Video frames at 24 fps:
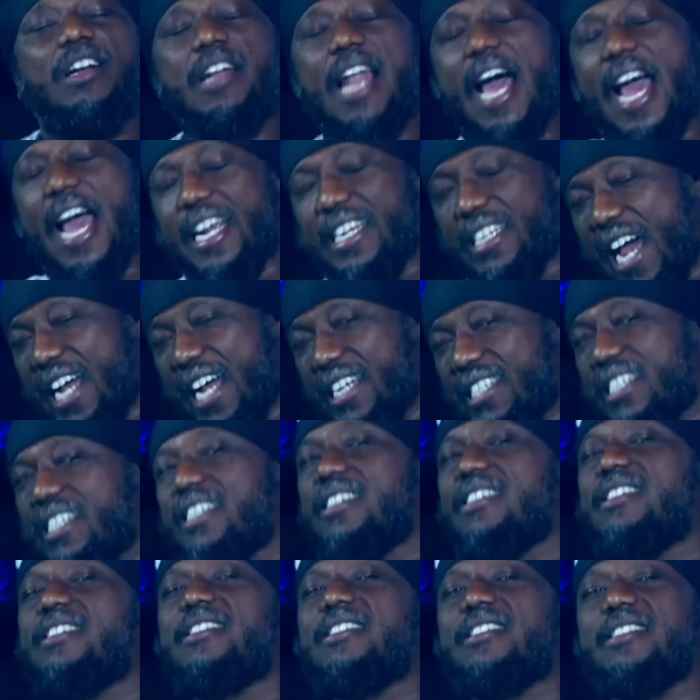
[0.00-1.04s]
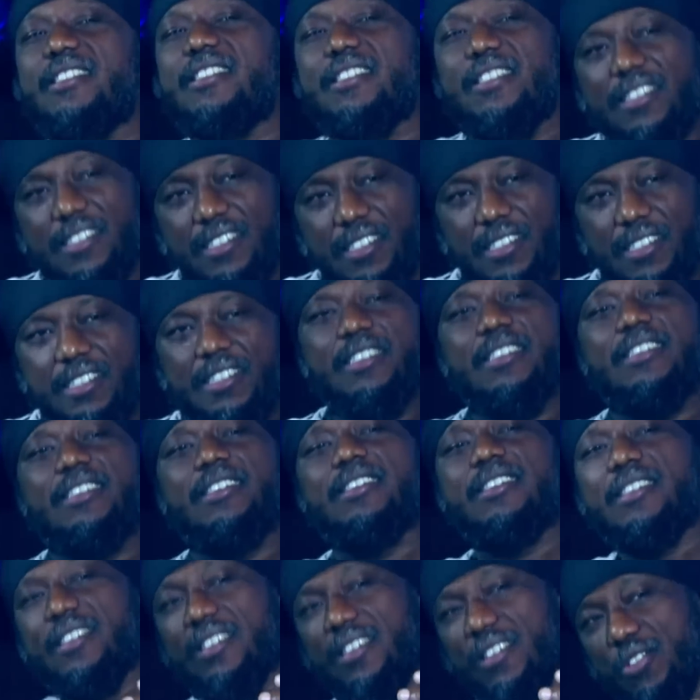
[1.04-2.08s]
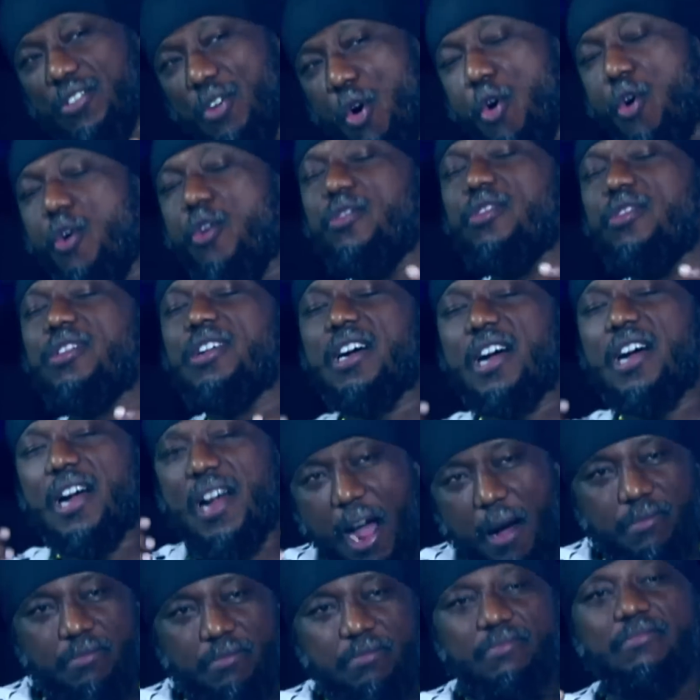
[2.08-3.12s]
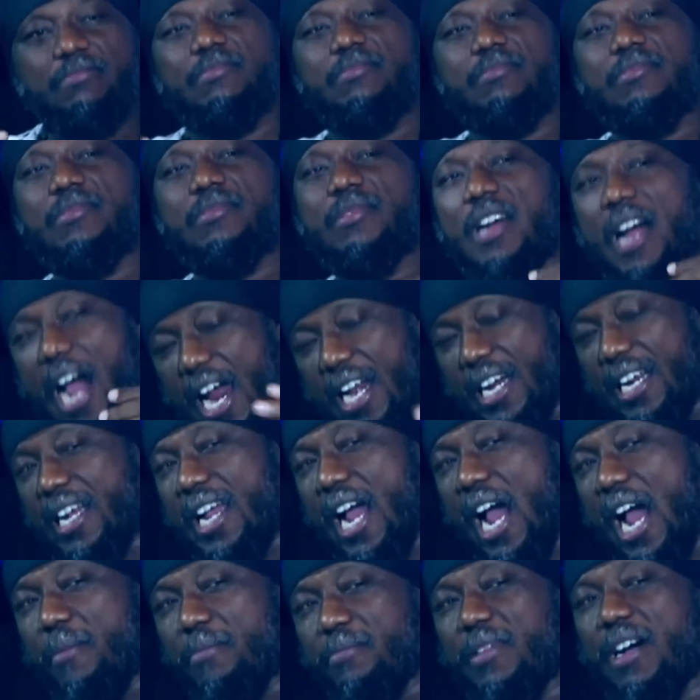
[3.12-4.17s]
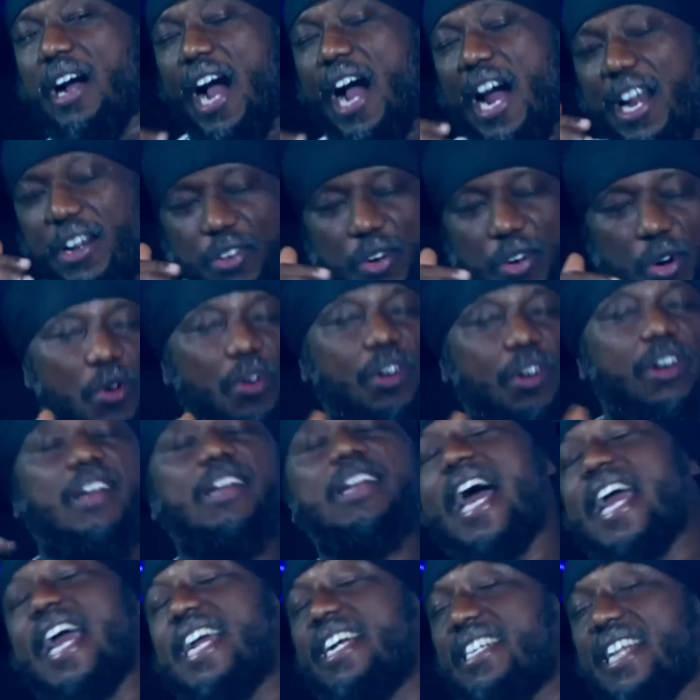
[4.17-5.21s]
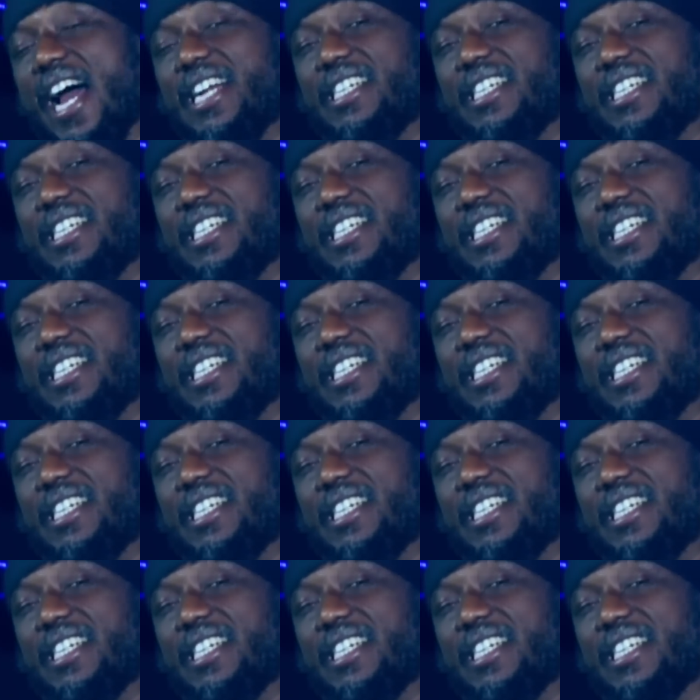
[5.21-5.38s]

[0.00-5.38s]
like that, go, come, hand go like